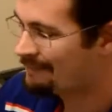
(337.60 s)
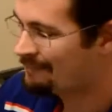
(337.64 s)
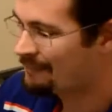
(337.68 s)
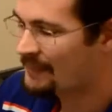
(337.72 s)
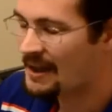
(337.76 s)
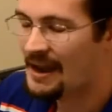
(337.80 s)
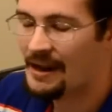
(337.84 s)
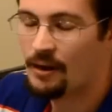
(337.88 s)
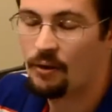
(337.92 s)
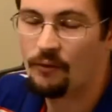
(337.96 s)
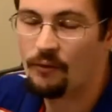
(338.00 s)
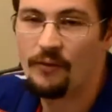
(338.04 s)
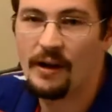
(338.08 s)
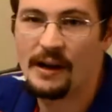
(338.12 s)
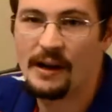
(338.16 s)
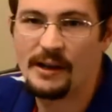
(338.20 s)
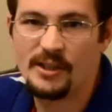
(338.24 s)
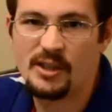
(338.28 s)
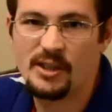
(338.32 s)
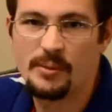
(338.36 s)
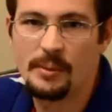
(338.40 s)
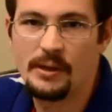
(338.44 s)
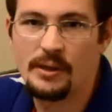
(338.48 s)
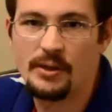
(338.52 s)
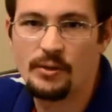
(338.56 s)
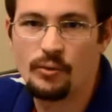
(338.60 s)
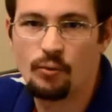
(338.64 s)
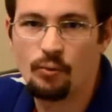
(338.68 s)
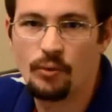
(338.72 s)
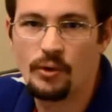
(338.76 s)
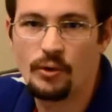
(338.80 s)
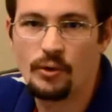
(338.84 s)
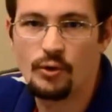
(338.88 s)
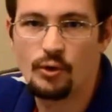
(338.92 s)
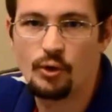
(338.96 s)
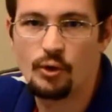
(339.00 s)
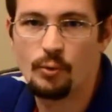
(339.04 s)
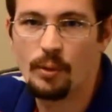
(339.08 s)
I don't find it to be real
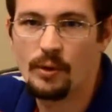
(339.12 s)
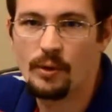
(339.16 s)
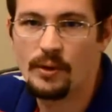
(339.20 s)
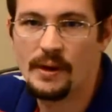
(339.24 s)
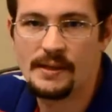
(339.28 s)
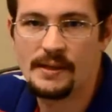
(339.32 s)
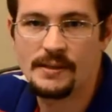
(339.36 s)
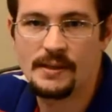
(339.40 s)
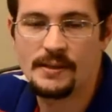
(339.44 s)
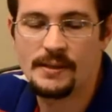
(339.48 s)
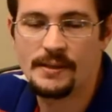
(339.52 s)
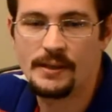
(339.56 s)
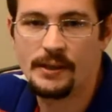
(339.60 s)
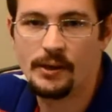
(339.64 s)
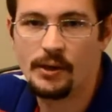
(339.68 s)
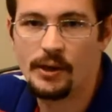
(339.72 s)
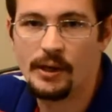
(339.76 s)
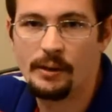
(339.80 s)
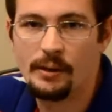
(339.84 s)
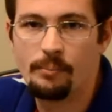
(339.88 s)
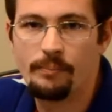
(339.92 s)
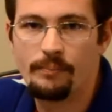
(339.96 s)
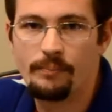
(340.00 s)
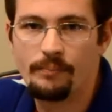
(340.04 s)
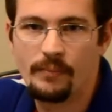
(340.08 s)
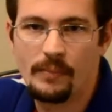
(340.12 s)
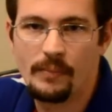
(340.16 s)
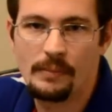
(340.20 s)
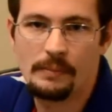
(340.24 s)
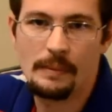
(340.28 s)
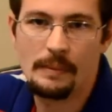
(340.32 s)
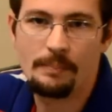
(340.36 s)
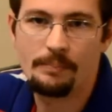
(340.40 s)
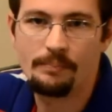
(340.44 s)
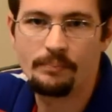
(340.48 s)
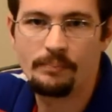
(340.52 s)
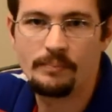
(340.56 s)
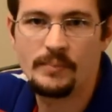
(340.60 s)
super necessary. I'm
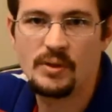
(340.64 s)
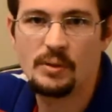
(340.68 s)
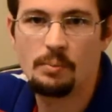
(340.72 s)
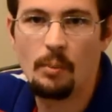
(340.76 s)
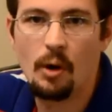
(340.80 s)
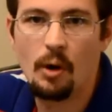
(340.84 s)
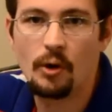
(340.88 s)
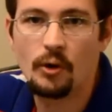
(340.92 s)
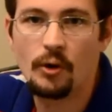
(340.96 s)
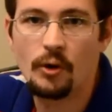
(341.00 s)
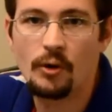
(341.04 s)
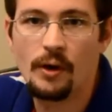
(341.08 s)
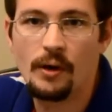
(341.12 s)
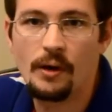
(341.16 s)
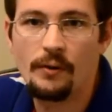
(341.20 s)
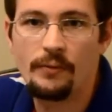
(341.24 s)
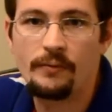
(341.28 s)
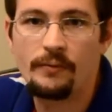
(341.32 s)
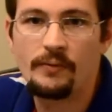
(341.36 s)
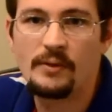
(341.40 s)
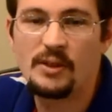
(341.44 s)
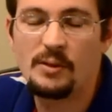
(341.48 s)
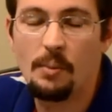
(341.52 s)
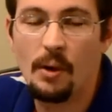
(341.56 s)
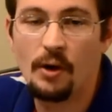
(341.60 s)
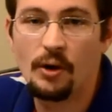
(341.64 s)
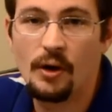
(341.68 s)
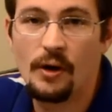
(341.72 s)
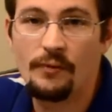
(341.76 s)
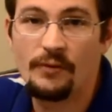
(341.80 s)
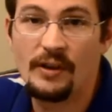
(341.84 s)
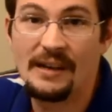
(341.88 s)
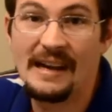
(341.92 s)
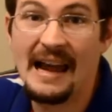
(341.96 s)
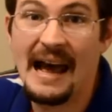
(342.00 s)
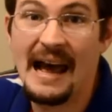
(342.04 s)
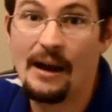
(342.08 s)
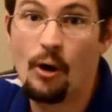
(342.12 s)
smart enough
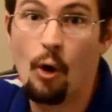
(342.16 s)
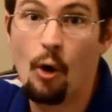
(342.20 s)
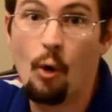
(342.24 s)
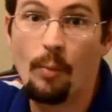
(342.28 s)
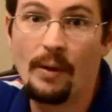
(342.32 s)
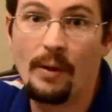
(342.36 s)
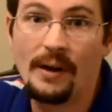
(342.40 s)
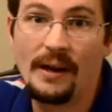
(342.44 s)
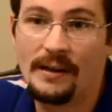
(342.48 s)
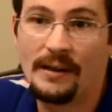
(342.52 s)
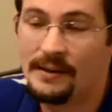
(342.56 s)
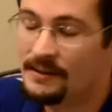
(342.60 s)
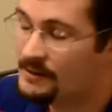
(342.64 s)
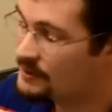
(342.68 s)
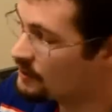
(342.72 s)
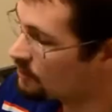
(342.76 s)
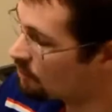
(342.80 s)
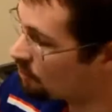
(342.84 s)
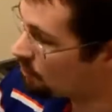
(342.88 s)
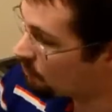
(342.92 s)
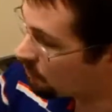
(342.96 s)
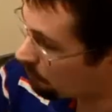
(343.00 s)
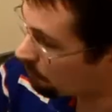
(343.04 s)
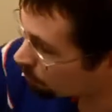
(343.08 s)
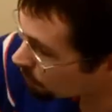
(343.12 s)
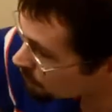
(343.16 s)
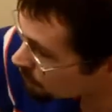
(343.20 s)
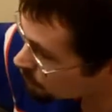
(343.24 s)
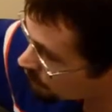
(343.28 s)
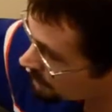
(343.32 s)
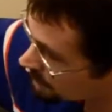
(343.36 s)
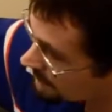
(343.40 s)
to not open it until the pressure